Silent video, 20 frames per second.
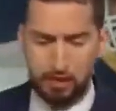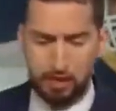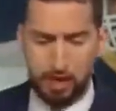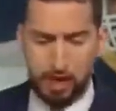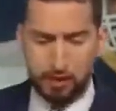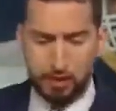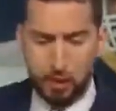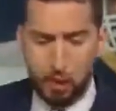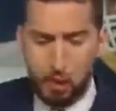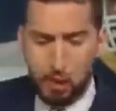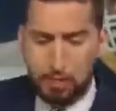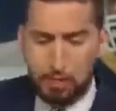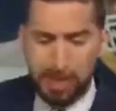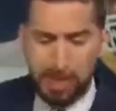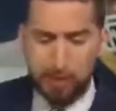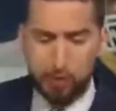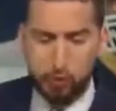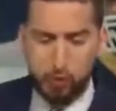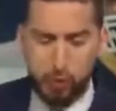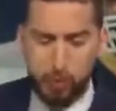I mean, going
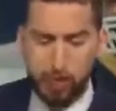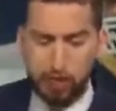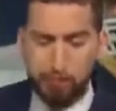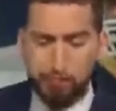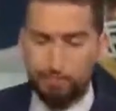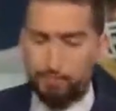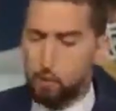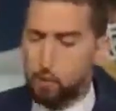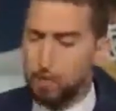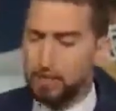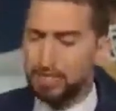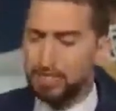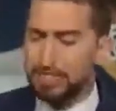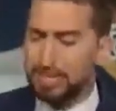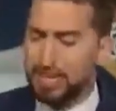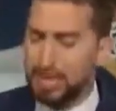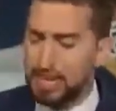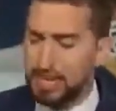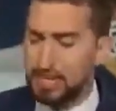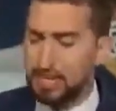back to week
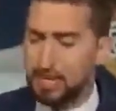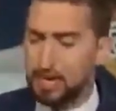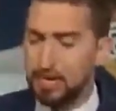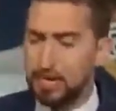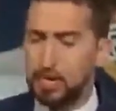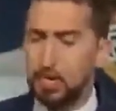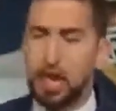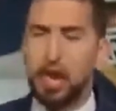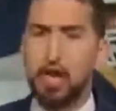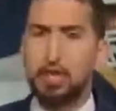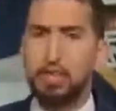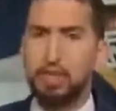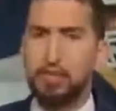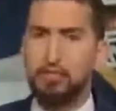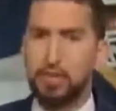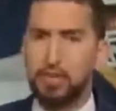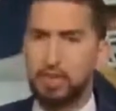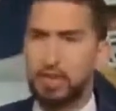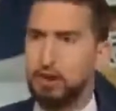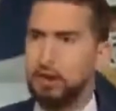14,
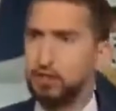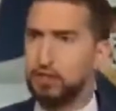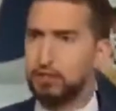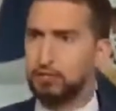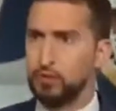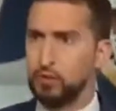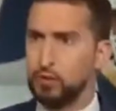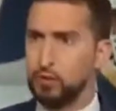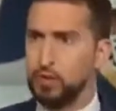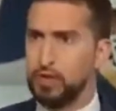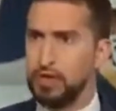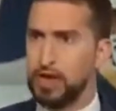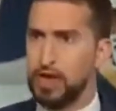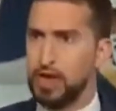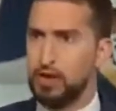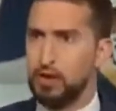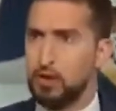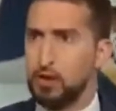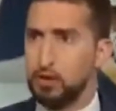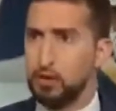11 carries for 28
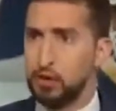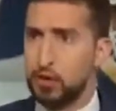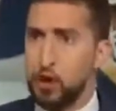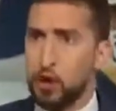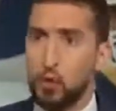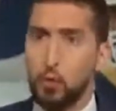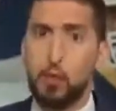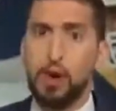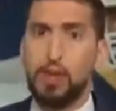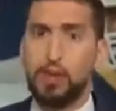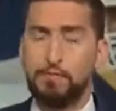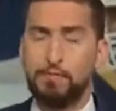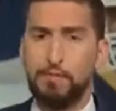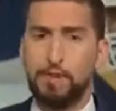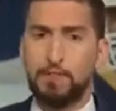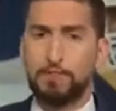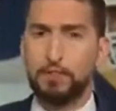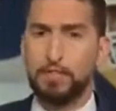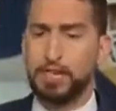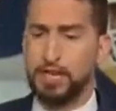yards. Mm -hmm. Week
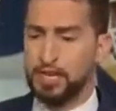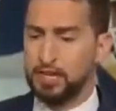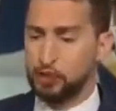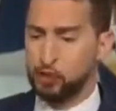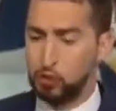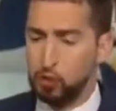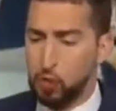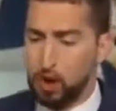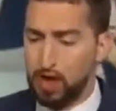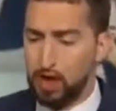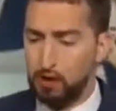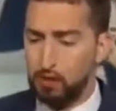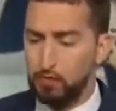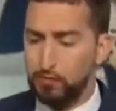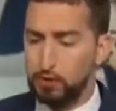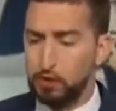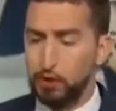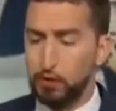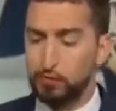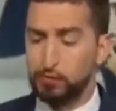15, 12
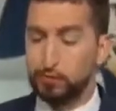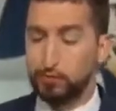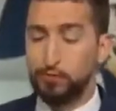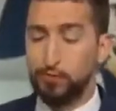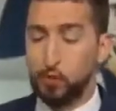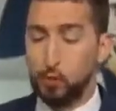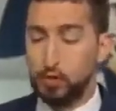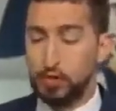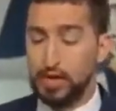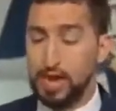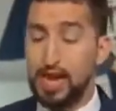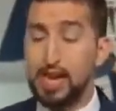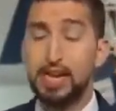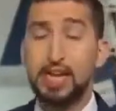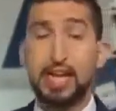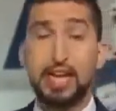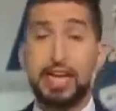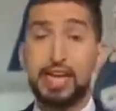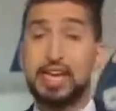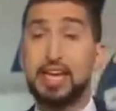for 48.
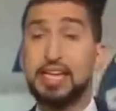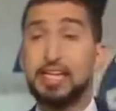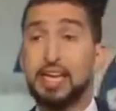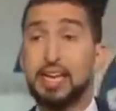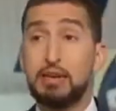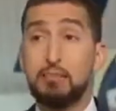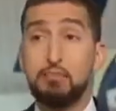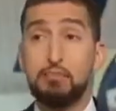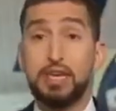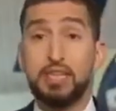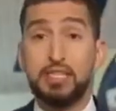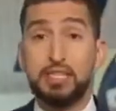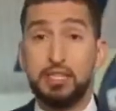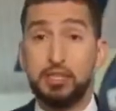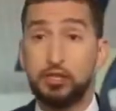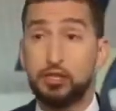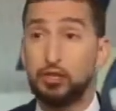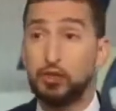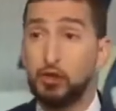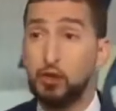He then
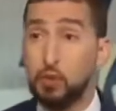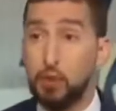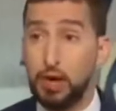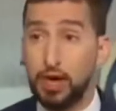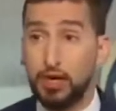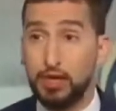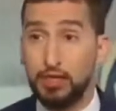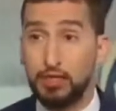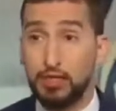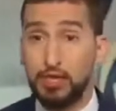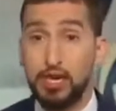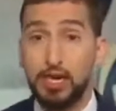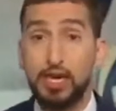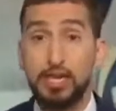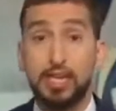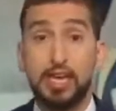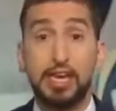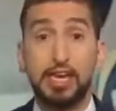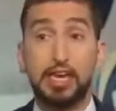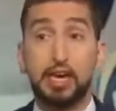misses two weeks.
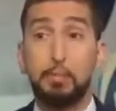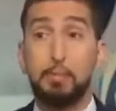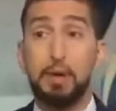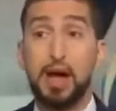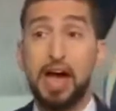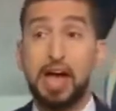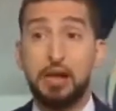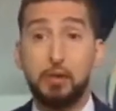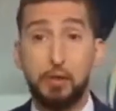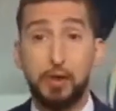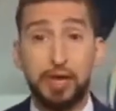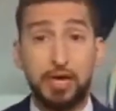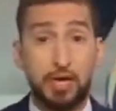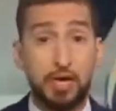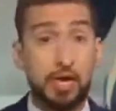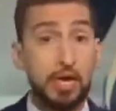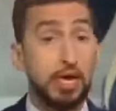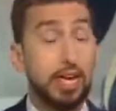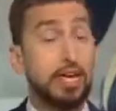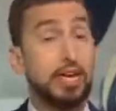They get a bye week.
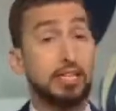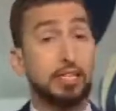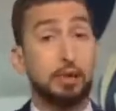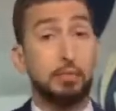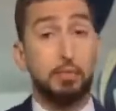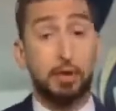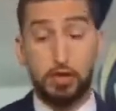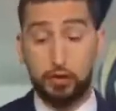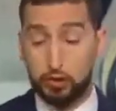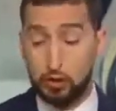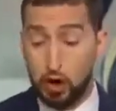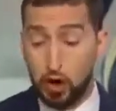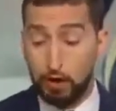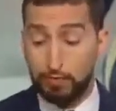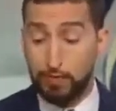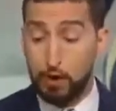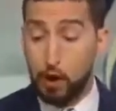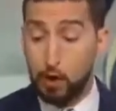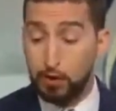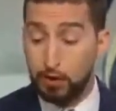He has a month
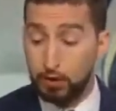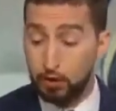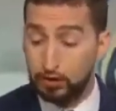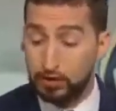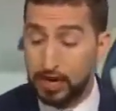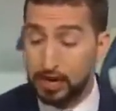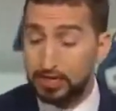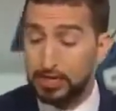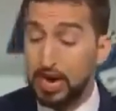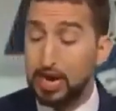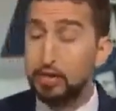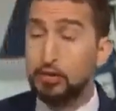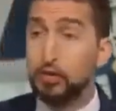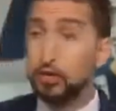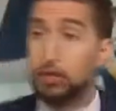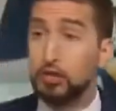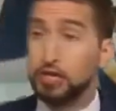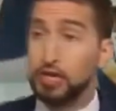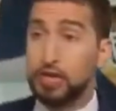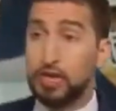off. Oh, he looks like Todd
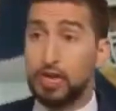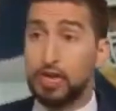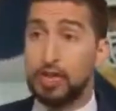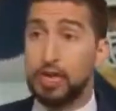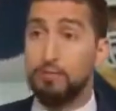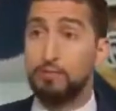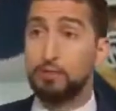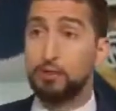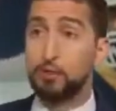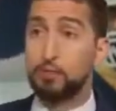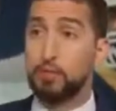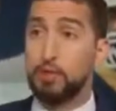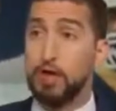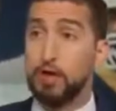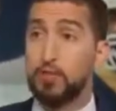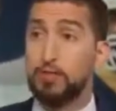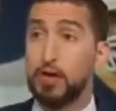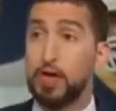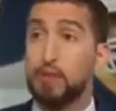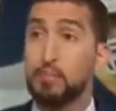Gurley again that first
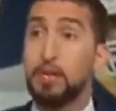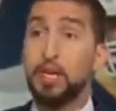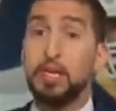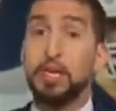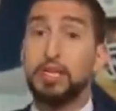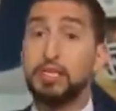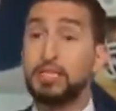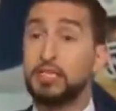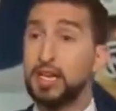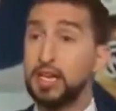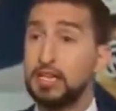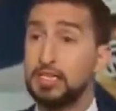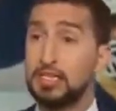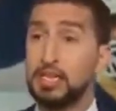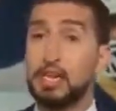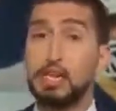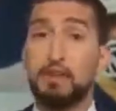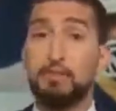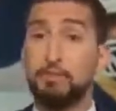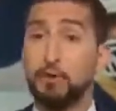playoff game.
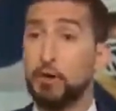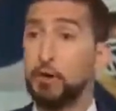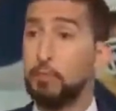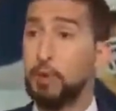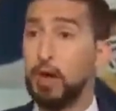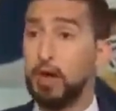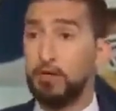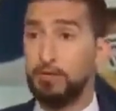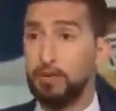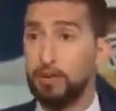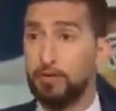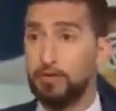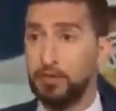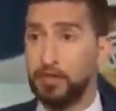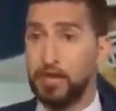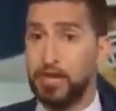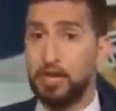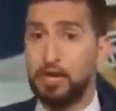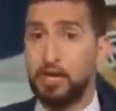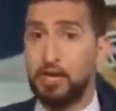16 for a buck
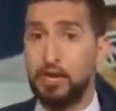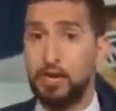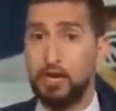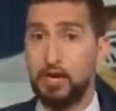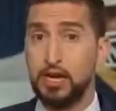15.